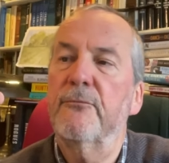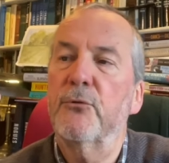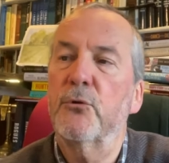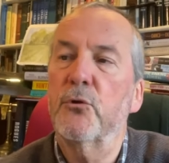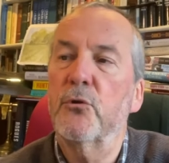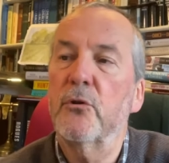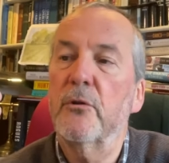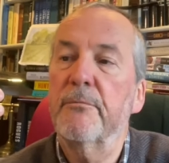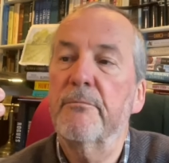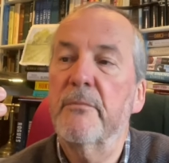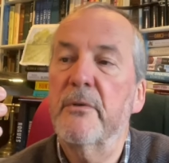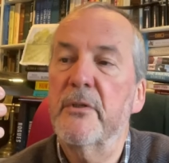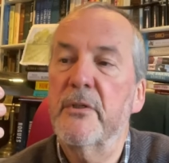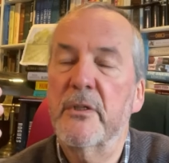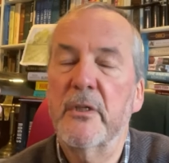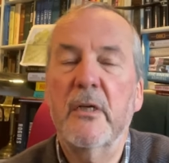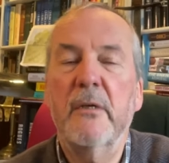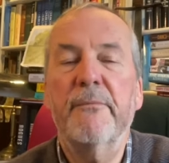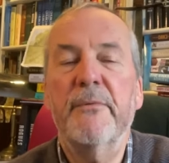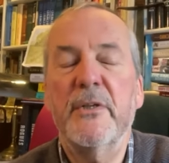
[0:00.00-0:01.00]
for
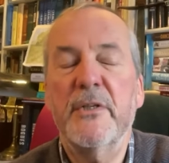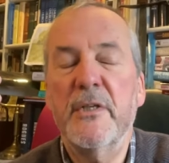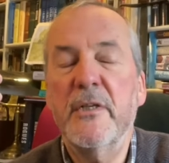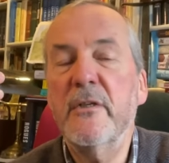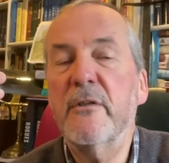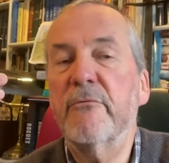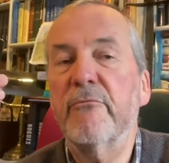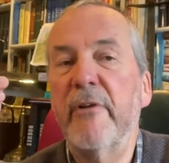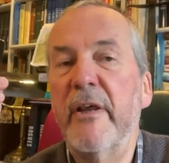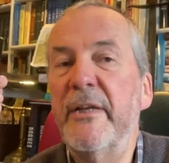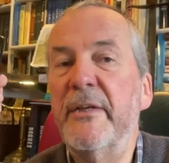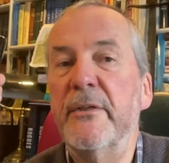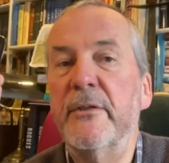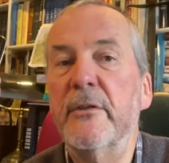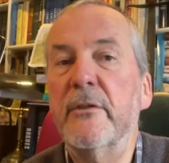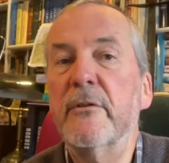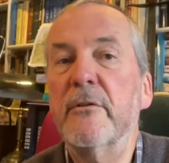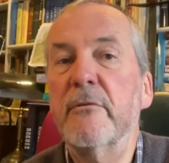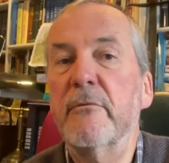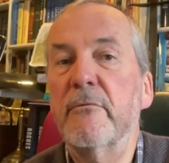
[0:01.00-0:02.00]
services
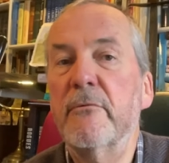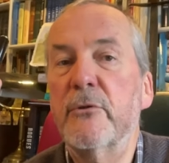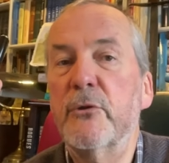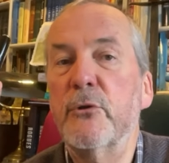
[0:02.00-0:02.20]
rendered